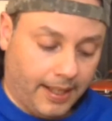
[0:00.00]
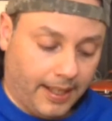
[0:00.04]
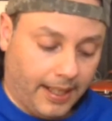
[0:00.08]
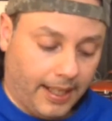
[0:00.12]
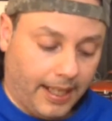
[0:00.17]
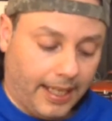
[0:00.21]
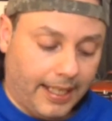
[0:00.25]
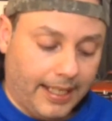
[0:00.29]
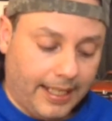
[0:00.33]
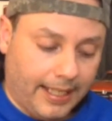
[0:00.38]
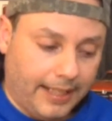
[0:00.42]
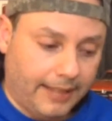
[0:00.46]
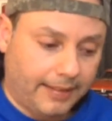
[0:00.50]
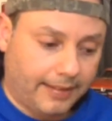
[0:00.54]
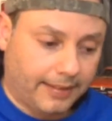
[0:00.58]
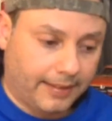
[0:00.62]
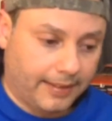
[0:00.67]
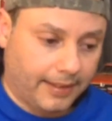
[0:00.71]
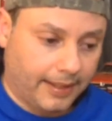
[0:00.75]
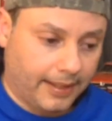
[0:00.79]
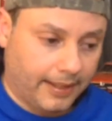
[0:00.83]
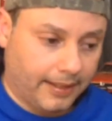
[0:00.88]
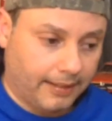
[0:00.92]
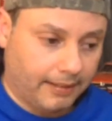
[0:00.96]
At
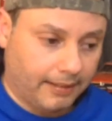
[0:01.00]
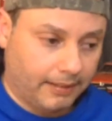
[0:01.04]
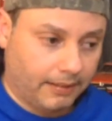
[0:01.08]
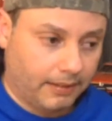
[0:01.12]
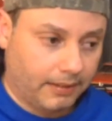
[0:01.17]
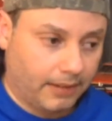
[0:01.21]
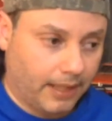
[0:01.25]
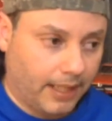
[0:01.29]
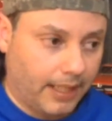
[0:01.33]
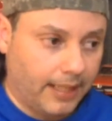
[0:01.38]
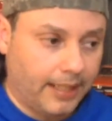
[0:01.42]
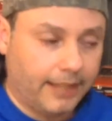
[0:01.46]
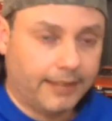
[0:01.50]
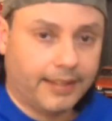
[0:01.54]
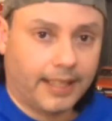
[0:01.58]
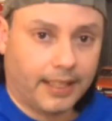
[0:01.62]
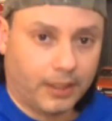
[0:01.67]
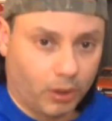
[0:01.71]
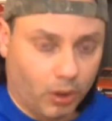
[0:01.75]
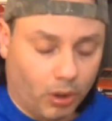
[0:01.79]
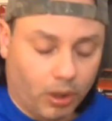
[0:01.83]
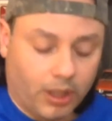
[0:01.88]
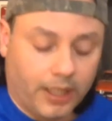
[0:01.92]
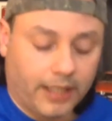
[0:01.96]
least
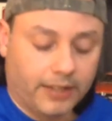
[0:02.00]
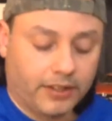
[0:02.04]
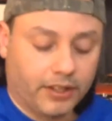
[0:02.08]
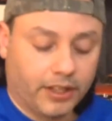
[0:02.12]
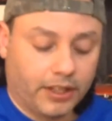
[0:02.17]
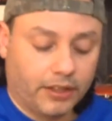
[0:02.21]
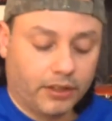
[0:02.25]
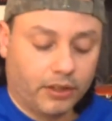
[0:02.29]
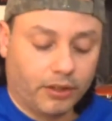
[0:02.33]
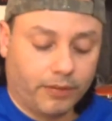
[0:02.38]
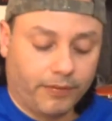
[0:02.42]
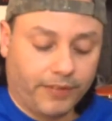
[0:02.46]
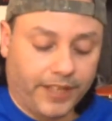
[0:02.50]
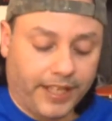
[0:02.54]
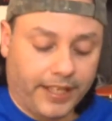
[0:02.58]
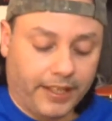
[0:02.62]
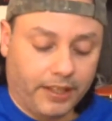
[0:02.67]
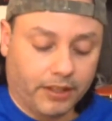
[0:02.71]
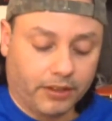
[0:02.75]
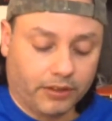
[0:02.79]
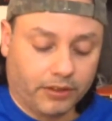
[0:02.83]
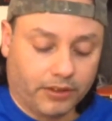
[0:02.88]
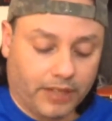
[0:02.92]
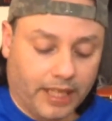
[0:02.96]
acknowledge in your
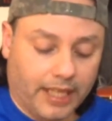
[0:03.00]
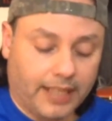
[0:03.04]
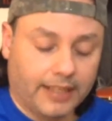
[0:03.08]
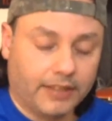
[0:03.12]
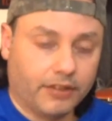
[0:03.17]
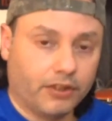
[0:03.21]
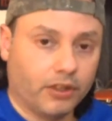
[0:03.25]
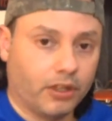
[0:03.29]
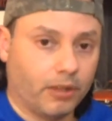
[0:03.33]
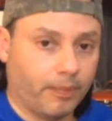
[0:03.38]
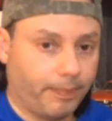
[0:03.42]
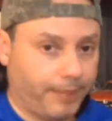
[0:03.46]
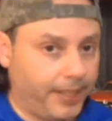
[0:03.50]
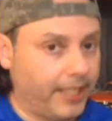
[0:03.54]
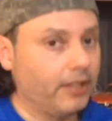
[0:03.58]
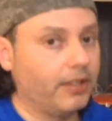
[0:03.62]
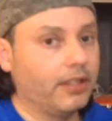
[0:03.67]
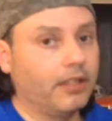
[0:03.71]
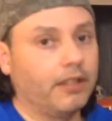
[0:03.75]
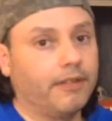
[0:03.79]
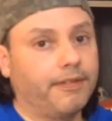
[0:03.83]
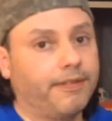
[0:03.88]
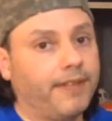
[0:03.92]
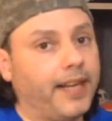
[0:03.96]
videos that is your opinion,
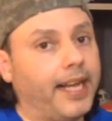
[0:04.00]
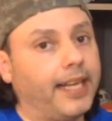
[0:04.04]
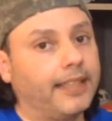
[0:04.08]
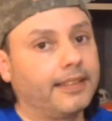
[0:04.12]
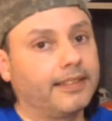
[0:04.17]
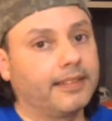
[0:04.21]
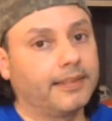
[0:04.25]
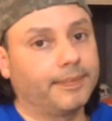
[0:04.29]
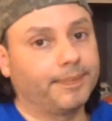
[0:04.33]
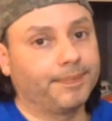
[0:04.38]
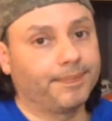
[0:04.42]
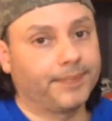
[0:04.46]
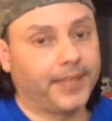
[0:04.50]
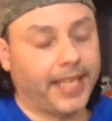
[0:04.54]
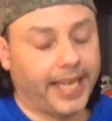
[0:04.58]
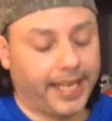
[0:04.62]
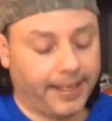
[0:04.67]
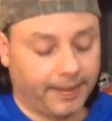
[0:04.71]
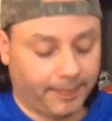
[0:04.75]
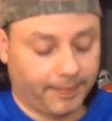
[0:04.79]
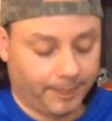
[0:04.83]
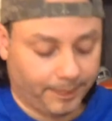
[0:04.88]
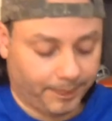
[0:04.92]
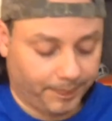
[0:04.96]
not facts. Okay.
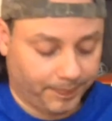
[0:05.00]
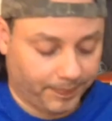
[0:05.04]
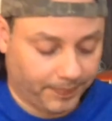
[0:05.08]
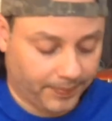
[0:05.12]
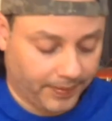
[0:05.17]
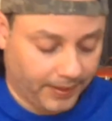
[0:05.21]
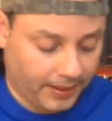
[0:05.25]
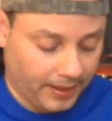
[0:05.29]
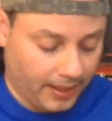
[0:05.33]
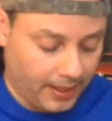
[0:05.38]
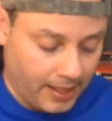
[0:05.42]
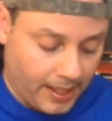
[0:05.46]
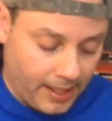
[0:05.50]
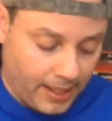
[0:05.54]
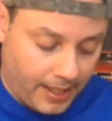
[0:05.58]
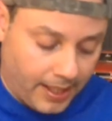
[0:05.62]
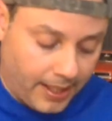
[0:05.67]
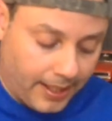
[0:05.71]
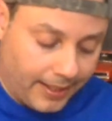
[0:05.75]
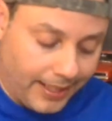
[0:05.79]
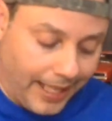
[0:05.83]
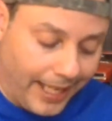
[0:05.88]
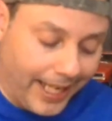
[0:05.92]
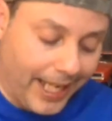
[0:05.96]

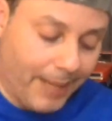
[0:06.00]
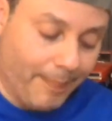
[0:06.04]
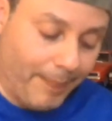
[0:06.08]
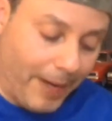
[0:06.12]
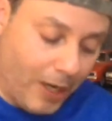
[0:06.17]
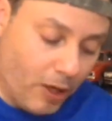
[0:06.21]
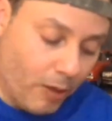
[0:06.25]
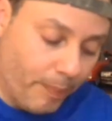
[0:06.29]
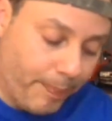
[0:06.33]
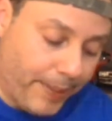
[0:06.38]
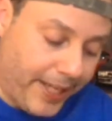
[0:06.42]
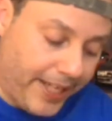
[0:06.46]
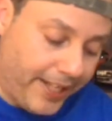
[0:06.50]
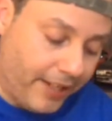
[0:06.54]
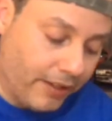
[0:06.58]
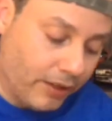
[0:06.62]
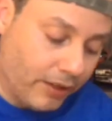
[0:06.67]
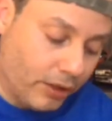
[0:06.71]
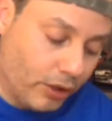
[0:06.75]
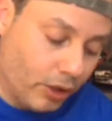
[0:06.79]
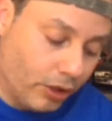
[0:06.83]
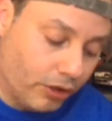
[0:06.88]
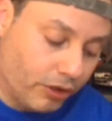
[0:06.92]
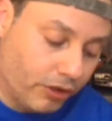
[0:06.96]
Like in my opinion,
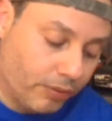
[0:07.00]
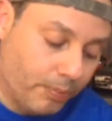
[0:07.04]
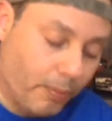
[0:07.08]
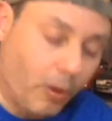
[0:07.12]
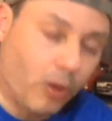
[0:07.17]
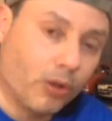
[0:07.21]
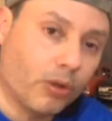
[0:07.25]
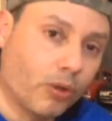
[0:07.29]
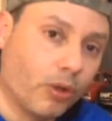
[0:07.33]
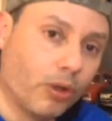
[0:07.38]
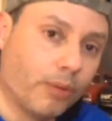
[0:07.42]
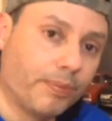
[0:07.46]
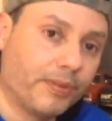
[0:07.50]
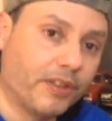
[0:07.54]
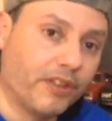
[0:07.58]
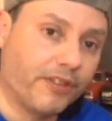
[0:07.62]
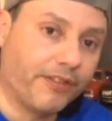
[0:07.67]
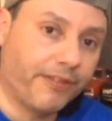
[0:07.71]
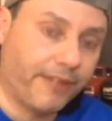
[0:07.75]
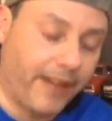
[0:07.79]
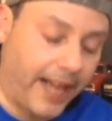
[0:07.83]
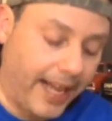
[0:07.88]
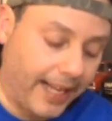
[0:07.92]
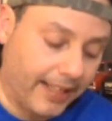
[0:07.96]
those small groups of
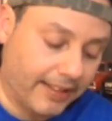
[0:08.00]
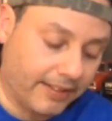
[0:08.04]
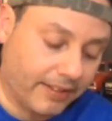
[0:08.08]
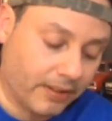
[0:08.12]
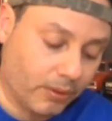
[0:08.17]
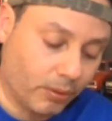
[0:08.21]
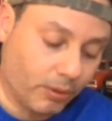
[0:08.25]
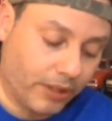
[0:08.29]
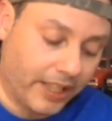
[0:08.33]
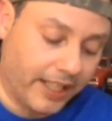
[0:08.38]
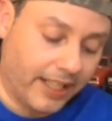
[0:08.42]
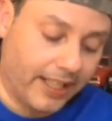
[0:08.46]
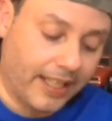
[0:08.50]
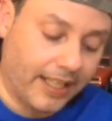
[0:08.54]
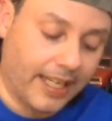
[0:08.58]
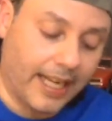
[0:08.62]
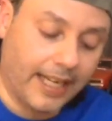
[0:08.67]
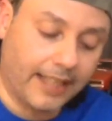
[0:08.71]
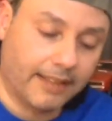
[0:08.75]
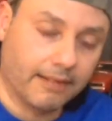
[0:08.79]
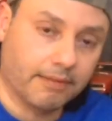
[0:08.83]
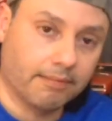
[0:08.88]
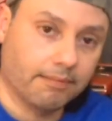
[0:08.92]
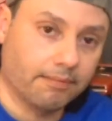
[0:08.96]
fans who didn't
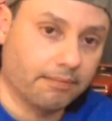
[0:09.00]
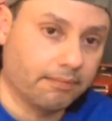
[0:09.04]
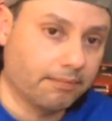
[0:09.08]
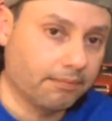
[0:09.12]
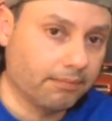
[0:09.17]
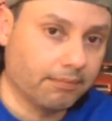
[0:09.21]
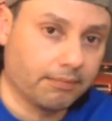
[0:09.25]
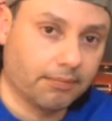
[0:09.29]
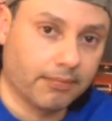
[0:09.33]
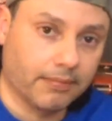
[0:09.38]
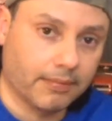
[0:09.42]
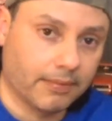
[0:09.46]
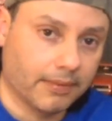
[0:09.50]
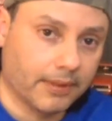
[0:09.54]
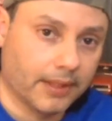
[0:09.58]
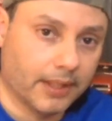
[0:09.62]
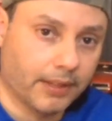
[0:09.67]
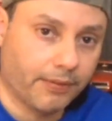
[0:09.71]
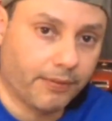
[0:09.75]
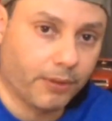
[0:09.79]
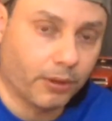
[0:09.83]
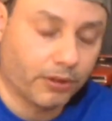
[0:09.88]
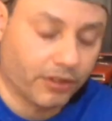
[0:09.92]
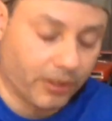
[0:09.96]
like The
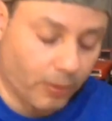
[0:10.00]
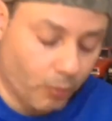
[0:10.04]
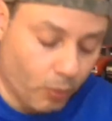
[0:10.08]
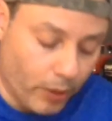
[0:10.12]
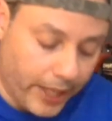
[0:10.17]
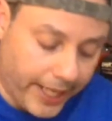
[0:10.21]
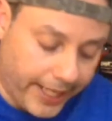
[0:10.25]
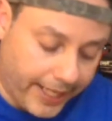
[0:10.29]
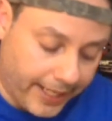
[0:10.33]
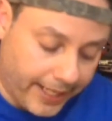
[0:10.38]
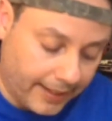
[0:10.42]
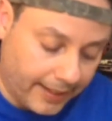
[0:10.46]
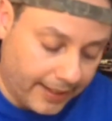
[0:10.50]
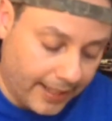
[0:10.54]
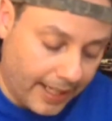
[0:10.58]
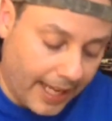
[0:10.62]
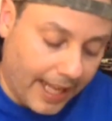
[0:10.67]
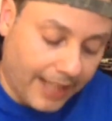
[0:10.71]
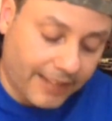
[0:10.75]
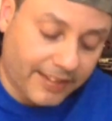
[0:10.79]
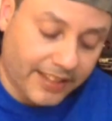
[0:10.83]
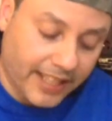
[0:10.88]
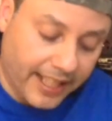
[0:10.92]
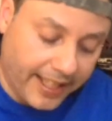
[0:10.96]
Force Awakens, The
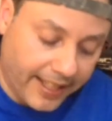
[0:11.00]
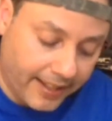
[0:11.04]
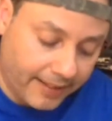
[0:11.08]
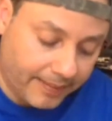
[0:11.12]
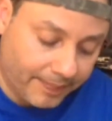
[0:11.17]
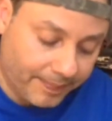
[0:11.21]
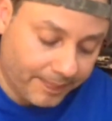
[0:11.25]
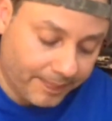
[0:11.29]
Last Jedi,